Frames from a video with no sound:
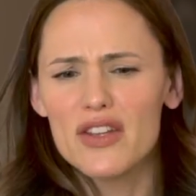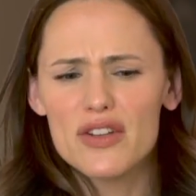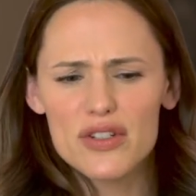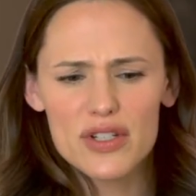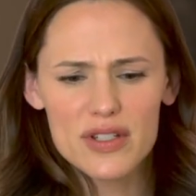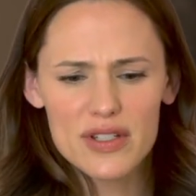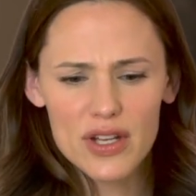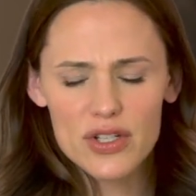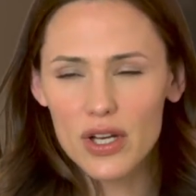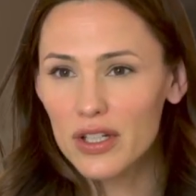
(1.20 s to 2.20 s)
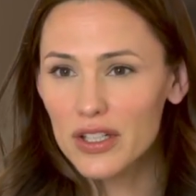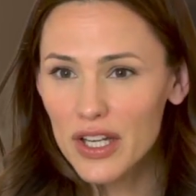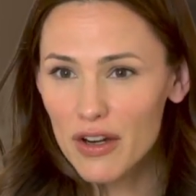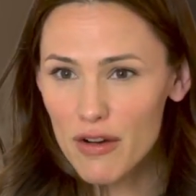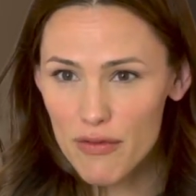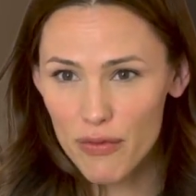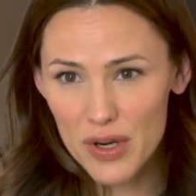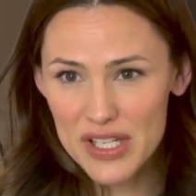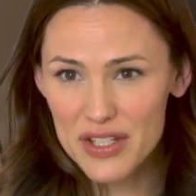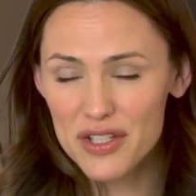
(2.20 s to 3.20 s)
there's just such a clear
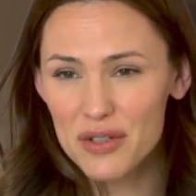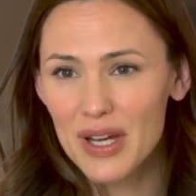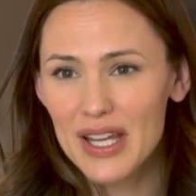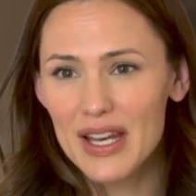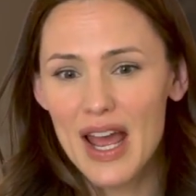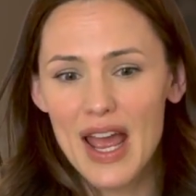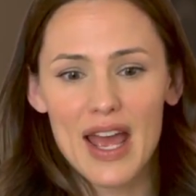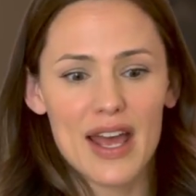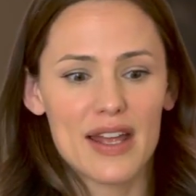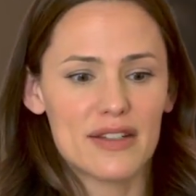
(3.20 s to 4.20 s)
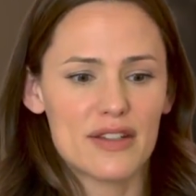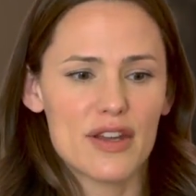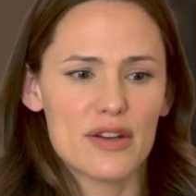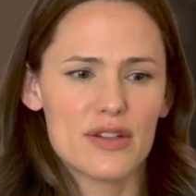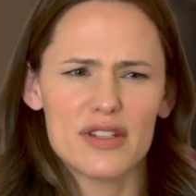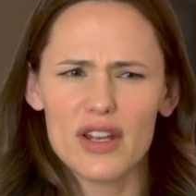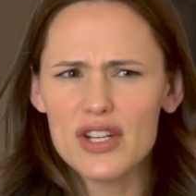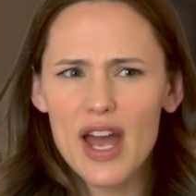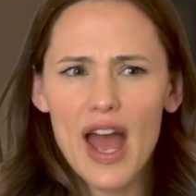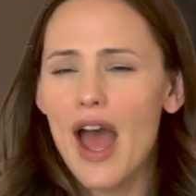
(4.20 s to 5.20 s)
voice to it and there's
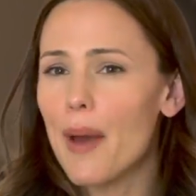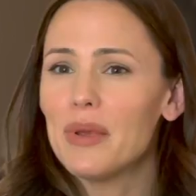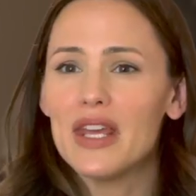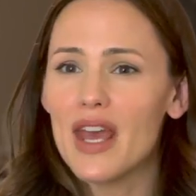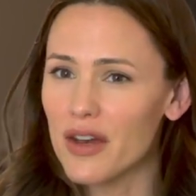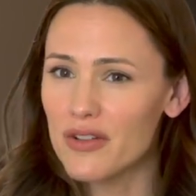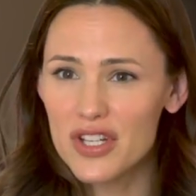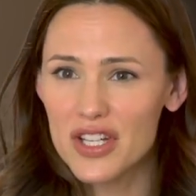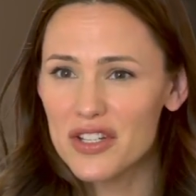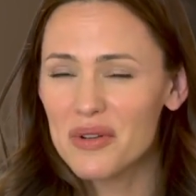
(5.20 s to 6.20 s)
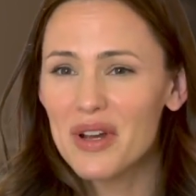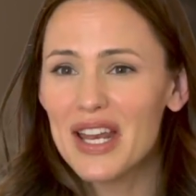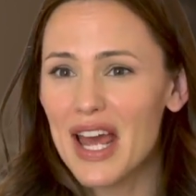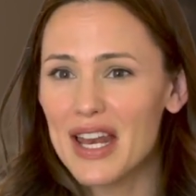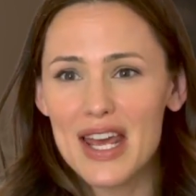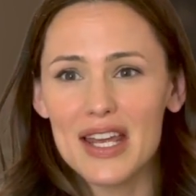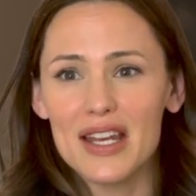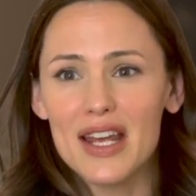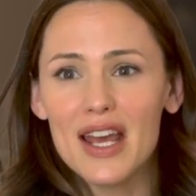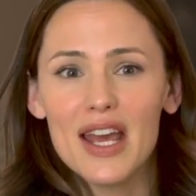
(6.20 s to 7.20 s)
such a happy energy to it and
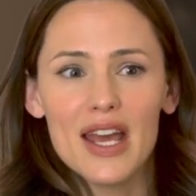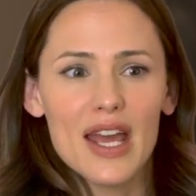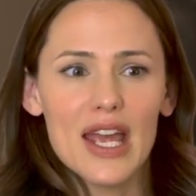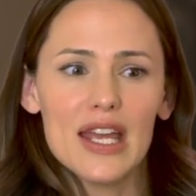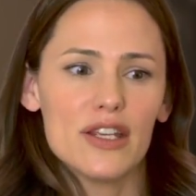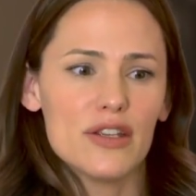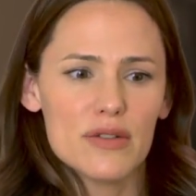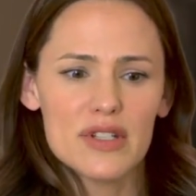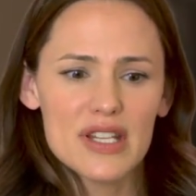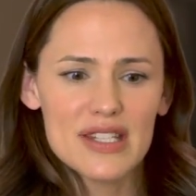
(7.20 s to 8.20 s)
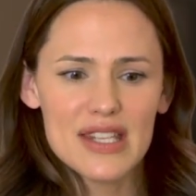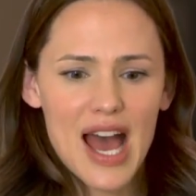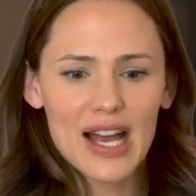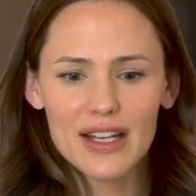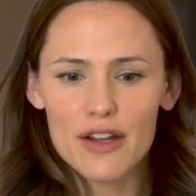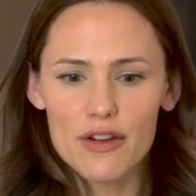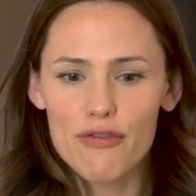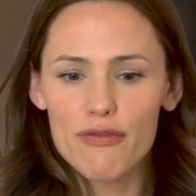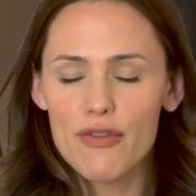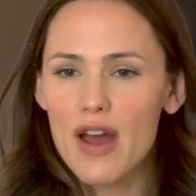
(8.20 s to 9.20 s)
it it uses that kind
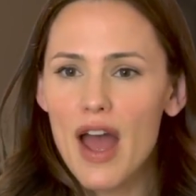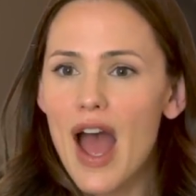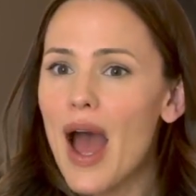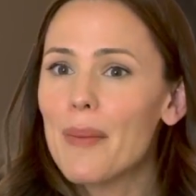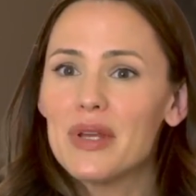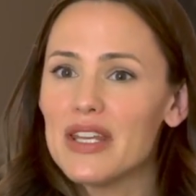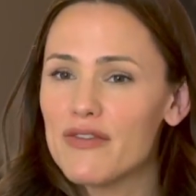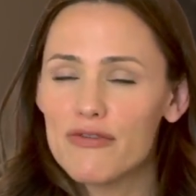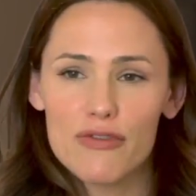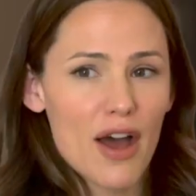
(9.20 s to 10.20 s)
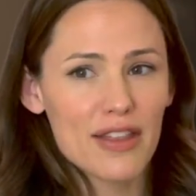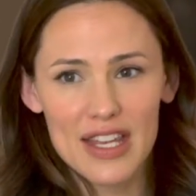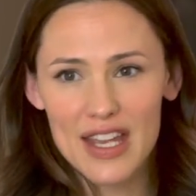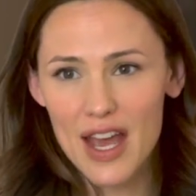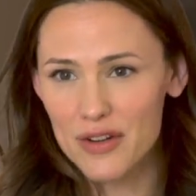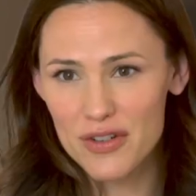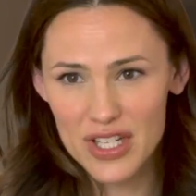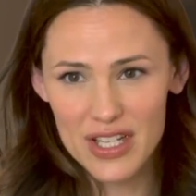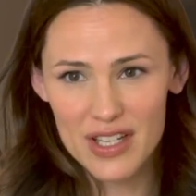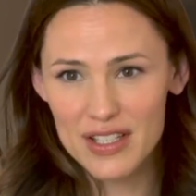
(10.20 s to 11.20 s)
of happy frothy
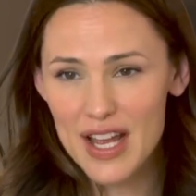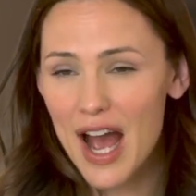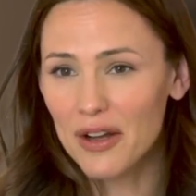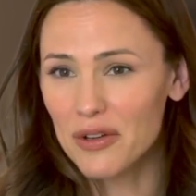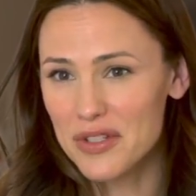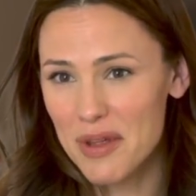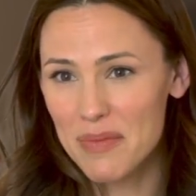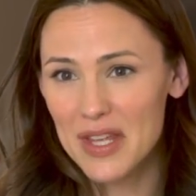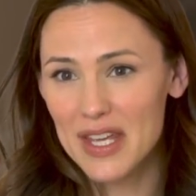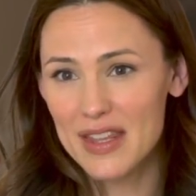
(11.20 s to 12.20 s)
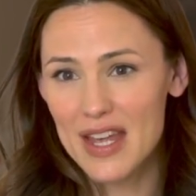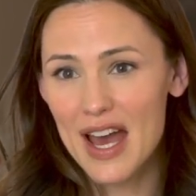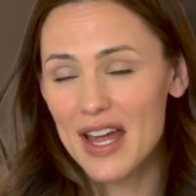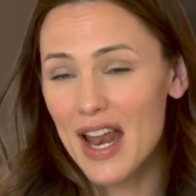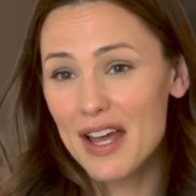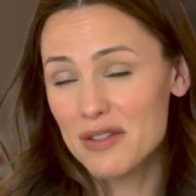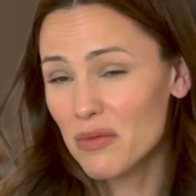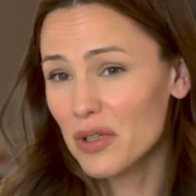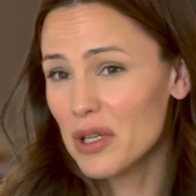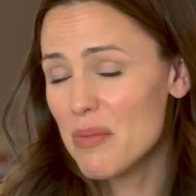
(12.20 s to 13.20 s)
energy to tackle something that
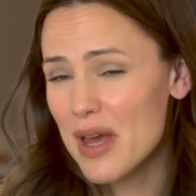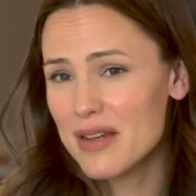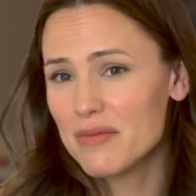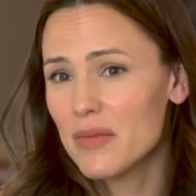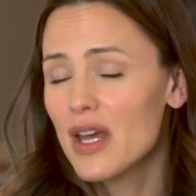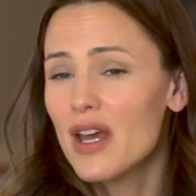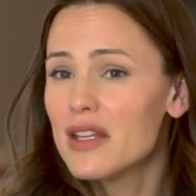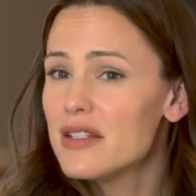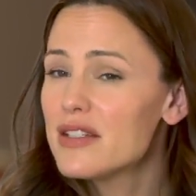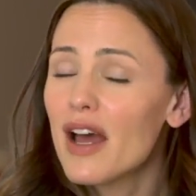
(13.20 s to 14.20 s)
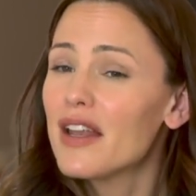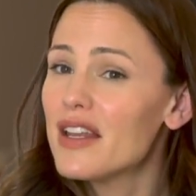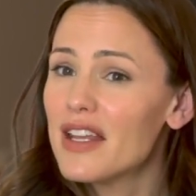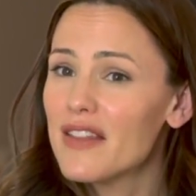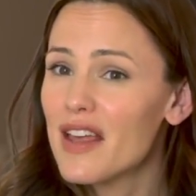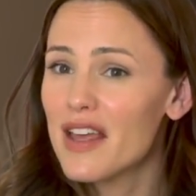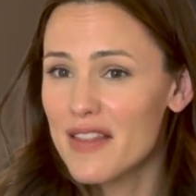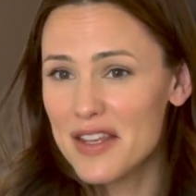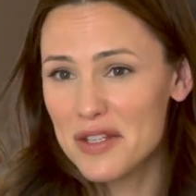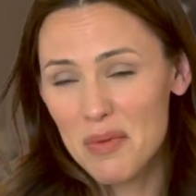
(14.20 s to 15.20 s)
hasn't really been done in
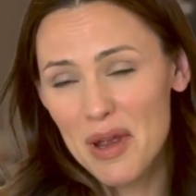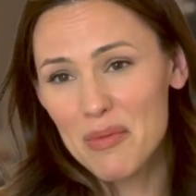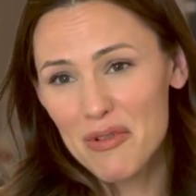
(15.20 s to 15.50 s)
in this way